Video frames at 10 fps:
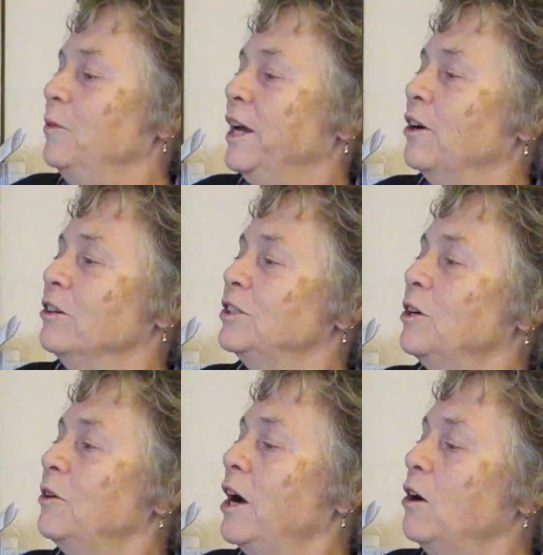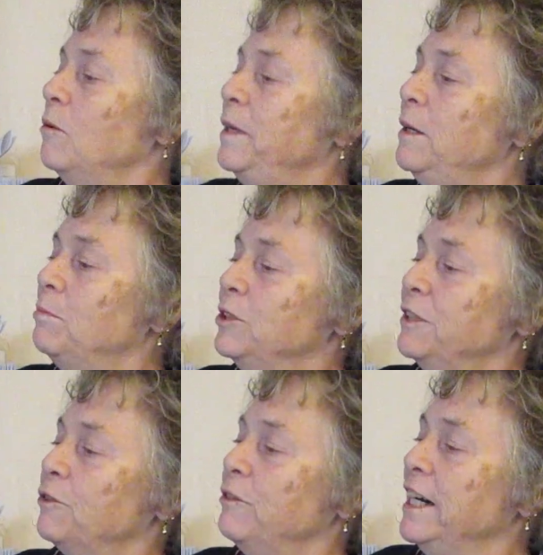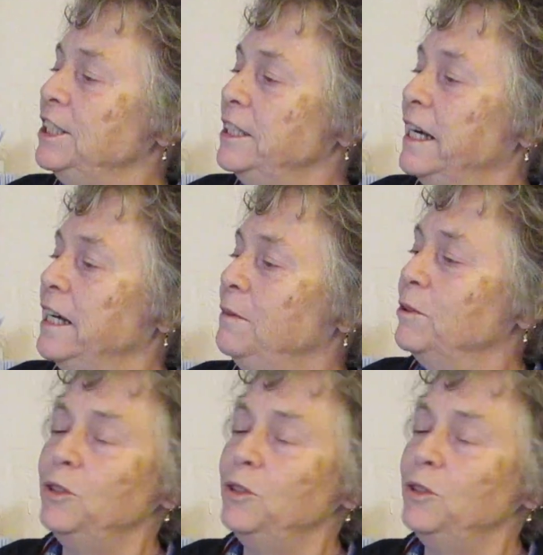we can also help people differentiate